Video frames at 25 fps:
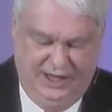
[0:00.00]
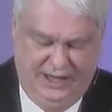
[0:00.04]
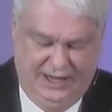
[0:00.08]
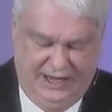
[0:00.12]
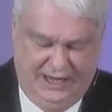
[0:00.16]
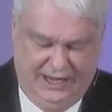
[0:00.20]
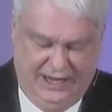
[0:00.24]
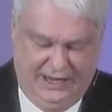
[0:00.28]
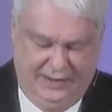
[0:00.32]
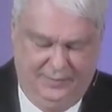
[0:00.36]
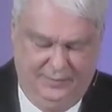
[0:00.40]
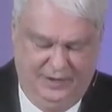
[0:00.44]

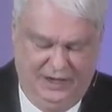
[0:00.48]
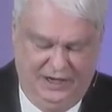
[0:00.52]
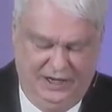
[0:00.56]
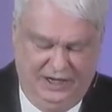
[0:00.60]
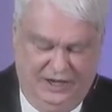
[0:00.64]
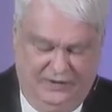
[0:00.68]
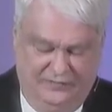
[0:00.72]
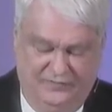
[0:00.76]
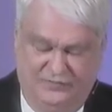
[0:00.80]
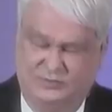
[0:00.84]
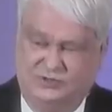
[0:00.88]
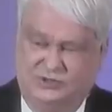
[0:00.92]
and many
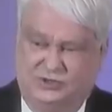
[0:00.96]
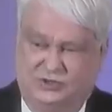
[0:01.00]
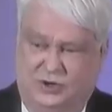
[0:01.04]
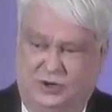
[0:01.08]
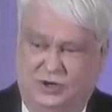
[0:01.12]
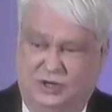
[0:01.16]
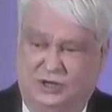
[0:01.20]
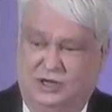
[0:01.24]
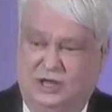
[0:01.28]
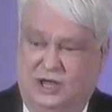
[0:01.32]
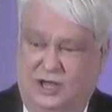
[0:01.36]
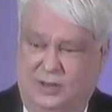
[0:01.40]
of them
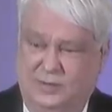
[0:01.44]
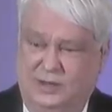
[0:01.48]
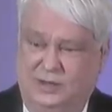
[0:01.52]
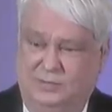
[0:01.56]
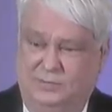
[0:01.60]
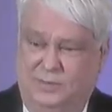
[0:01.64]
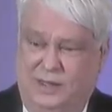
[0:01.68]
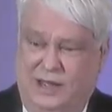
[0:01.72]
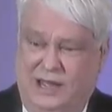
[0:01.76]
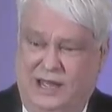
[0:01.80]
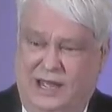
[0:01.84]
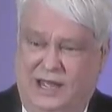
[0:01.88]
started coming
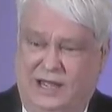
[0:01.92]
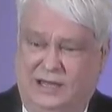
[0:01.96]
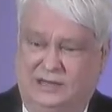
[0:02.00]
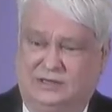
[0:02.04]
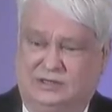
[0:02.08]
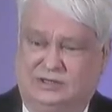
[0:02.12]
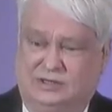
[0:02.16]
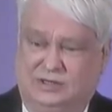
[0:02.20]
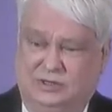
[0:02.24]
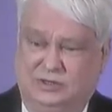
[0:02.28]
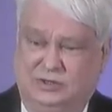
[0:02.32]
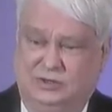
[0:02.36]

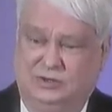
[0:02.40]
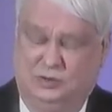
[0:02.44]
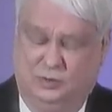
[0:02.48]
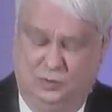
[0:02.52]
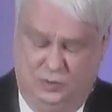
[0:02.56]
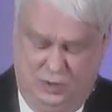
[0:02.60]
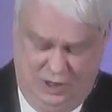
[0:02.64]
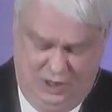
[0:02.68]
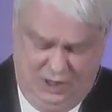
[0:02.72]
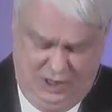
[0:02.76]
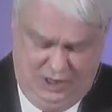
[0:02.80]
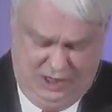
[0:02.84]
back
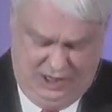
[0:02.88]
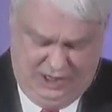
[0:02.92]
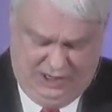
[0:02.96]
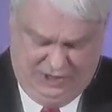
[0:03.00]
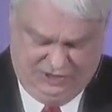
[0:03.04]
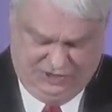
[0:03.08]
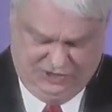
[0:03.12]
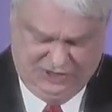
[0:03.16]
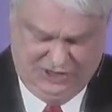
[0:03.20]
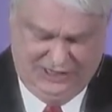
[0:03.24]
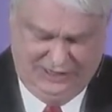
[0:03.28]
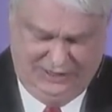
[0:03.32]
to
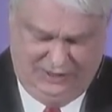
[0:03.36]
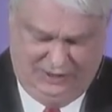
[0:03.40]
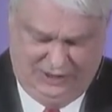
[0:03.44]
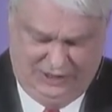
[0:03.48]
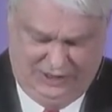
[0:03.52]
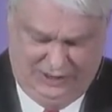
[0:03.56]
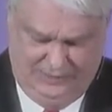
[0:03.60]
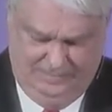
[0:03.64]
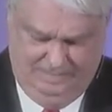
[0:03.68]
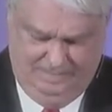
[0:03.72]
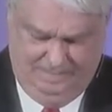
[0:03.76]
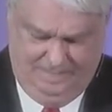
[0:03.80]
settle
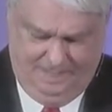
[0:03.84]
it.